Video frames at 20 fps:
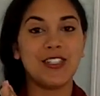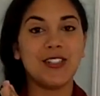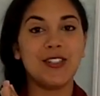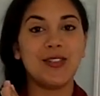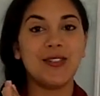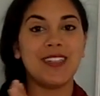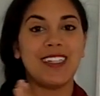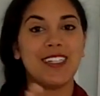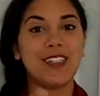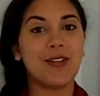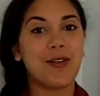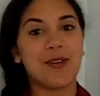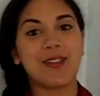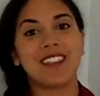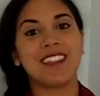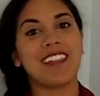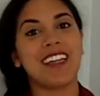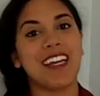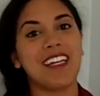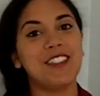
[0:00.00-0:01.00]
to the
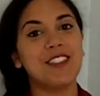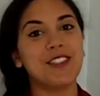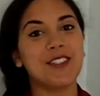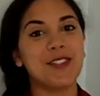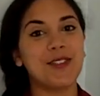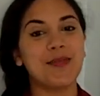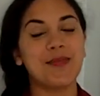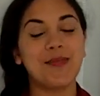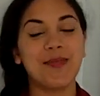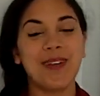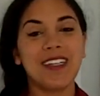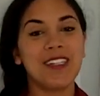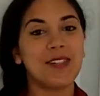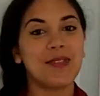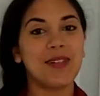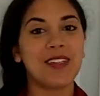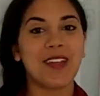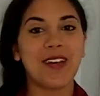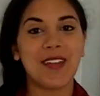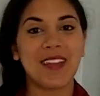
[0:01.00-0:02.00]
corset angel,
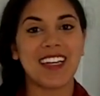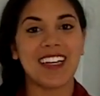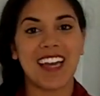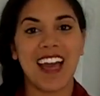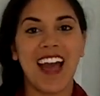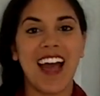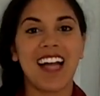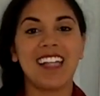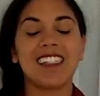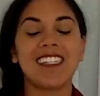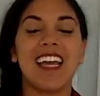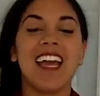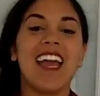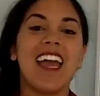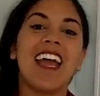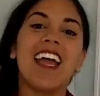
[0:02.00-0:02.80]
Michael with all the cats,